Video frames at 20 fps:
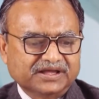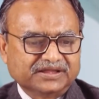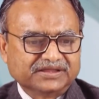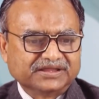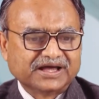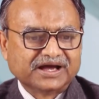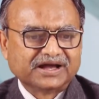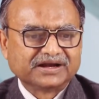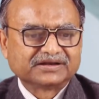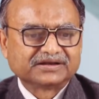
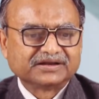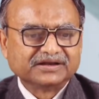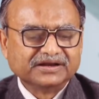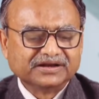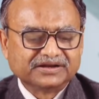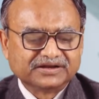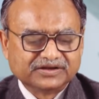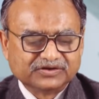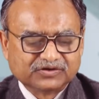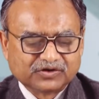that
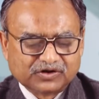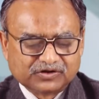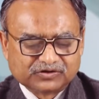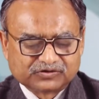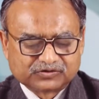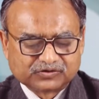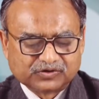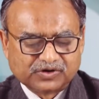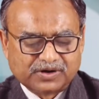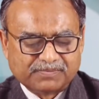it is
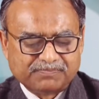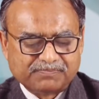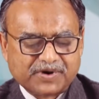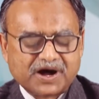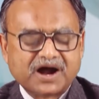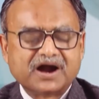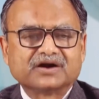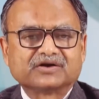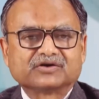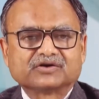also a
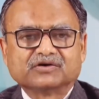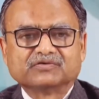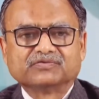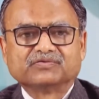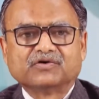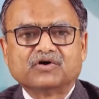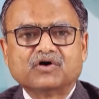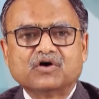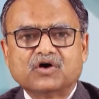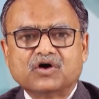part of
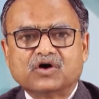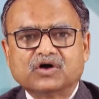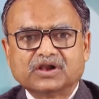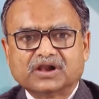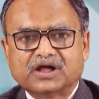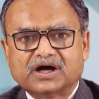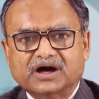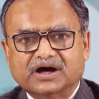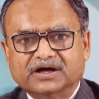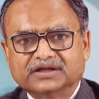
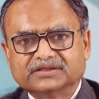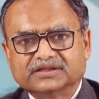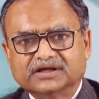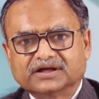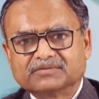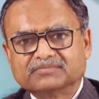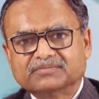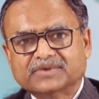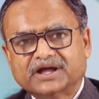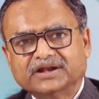all
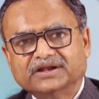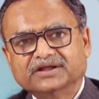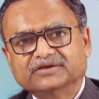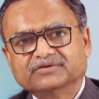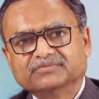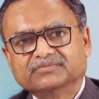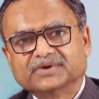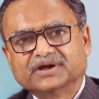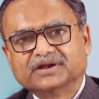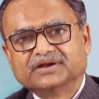other
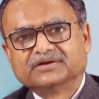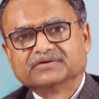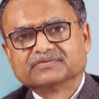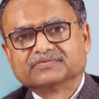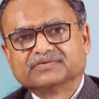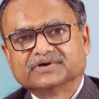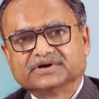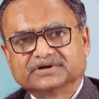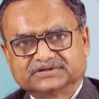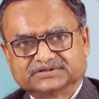management
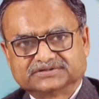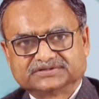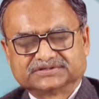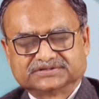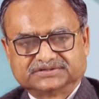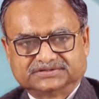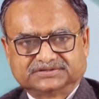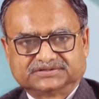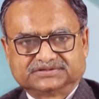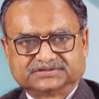
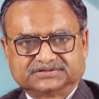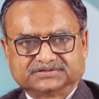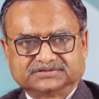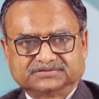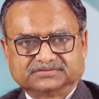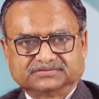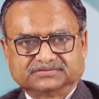functions.